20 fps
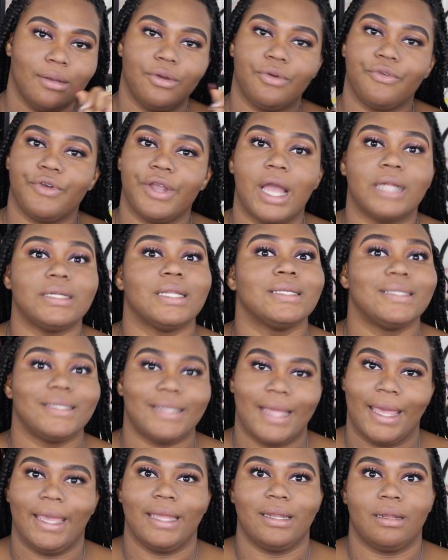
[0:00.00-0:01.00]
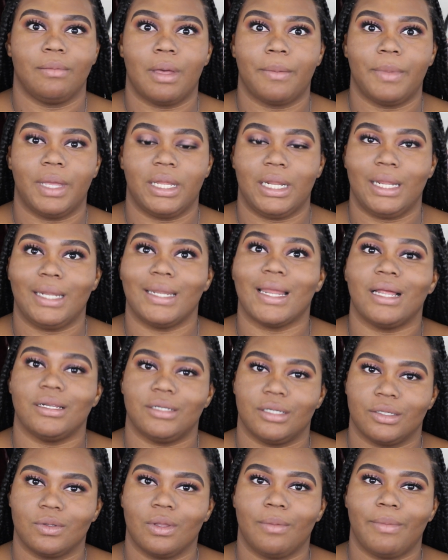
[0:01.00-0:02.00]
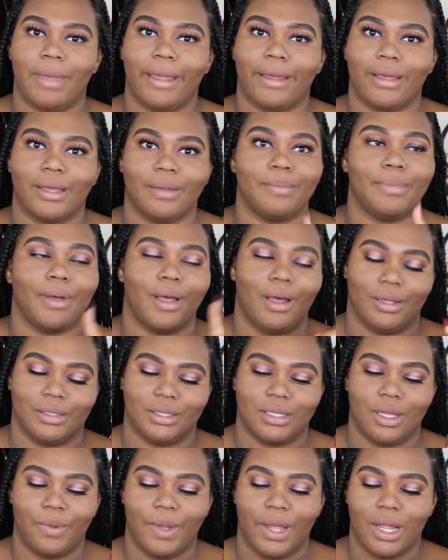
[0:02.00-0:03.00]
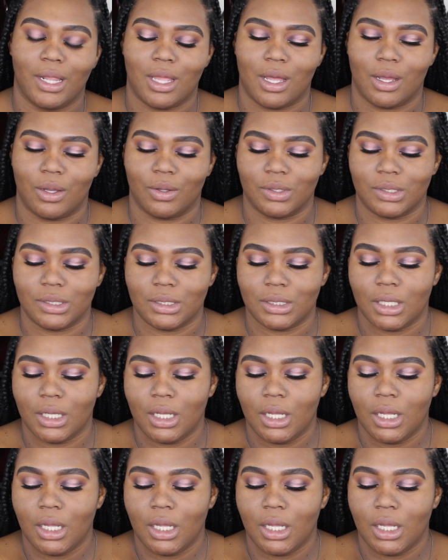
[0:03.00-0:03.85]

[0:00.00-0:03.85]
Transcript: Rihanna's Stay Getting My Money, not just with makeup, but also with clothes.